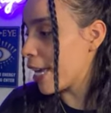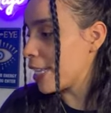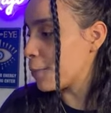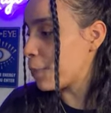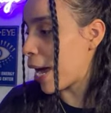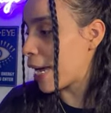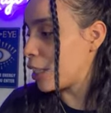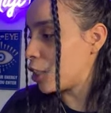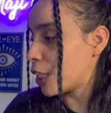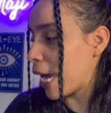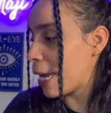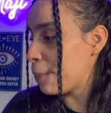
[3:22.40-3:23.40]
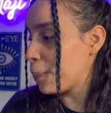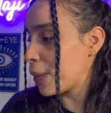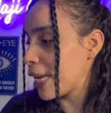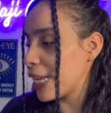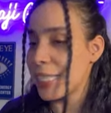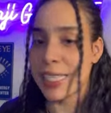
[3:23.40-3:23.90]
is by
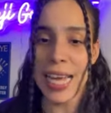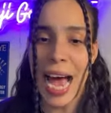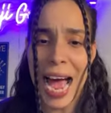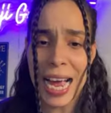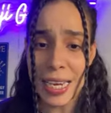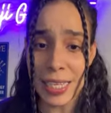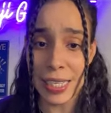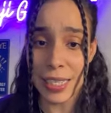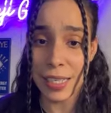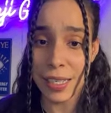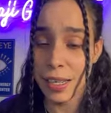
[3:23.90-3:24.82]
JP Sachs,